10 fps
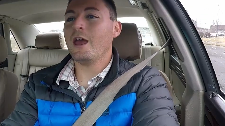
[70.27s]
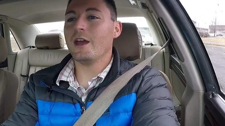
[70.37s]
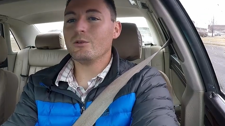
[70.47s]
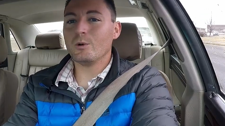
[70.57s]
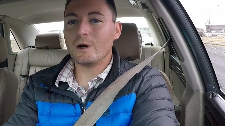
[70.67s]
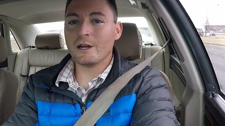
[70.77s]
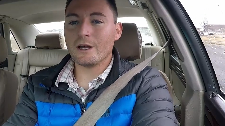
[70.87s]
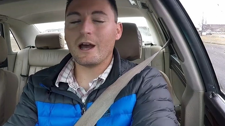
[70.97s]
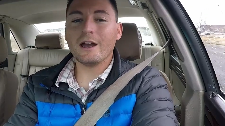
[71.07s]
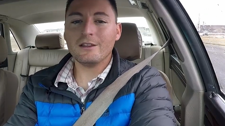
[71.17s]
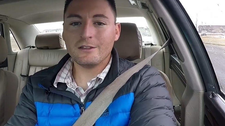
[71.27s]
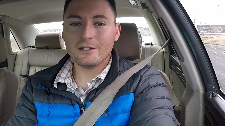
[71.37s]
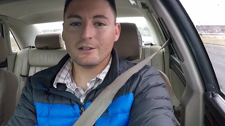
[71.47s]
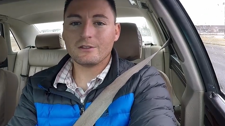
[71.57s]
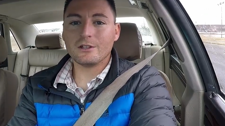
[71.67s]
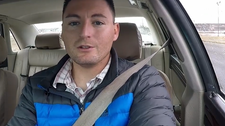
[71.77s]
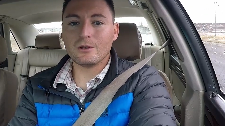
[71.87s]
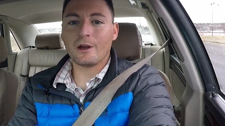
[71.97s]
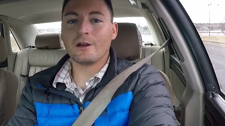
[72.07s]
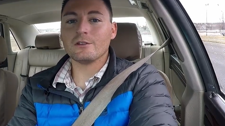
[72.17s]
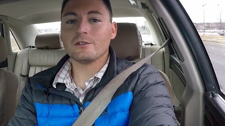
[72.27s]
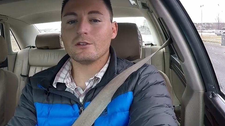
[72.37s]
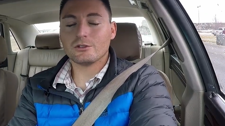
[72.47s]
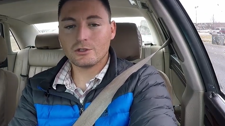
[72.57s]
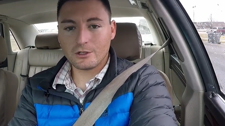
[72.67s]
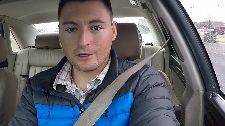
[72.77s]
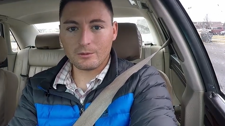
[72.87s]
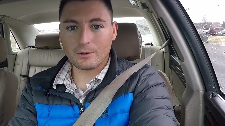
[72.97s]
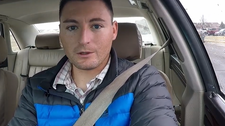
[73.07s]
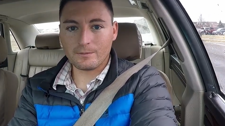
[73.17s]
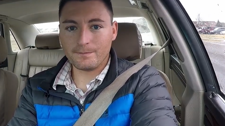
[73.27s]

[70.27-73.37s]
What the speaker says: and why I think that you guys should get one.